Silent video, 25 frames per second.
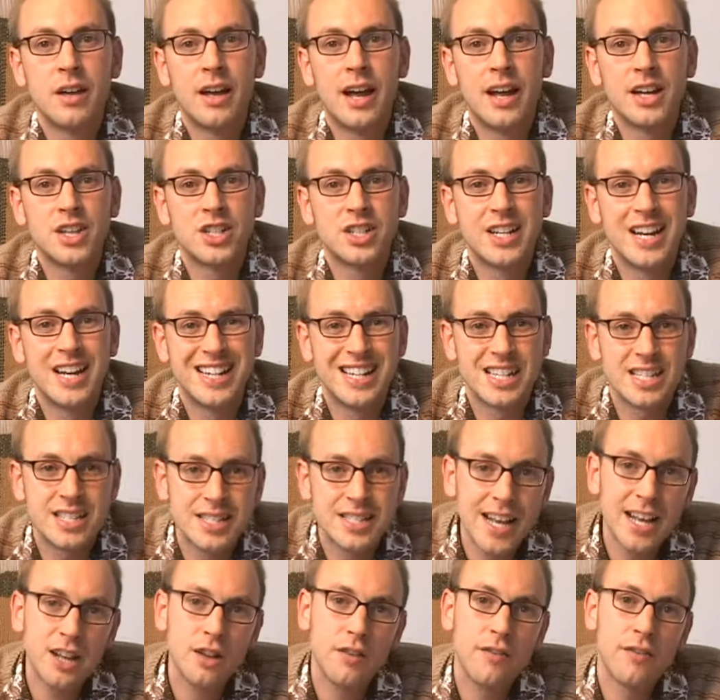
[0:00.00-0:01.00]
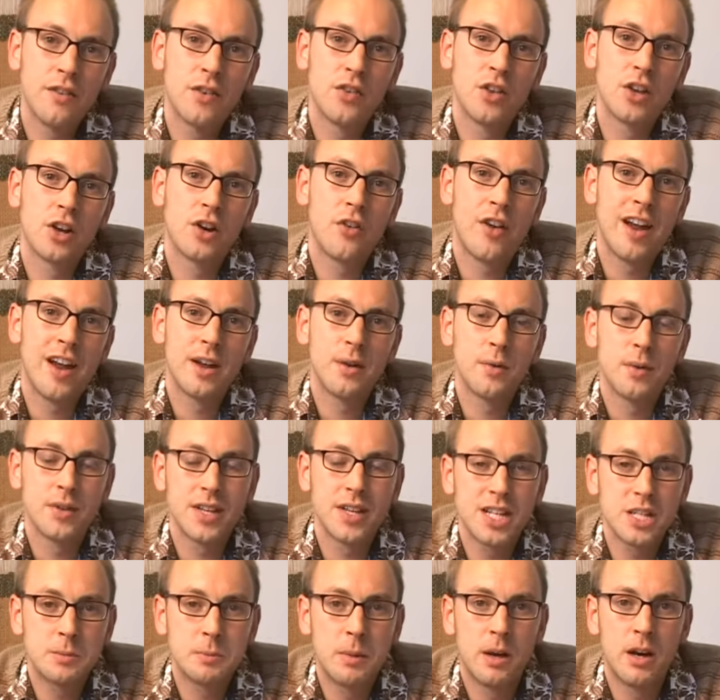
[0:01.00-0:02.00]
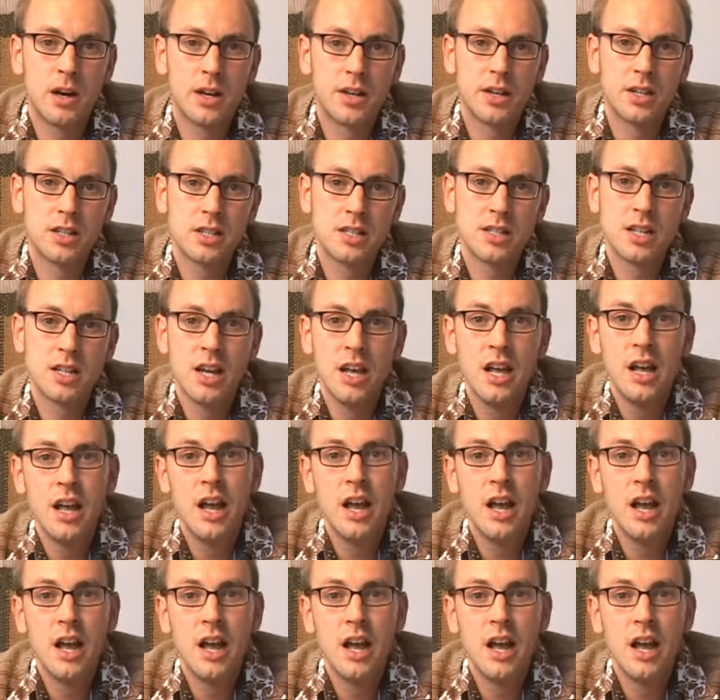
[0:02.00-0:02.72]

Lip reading: ActionAid itself on the ground with its partners,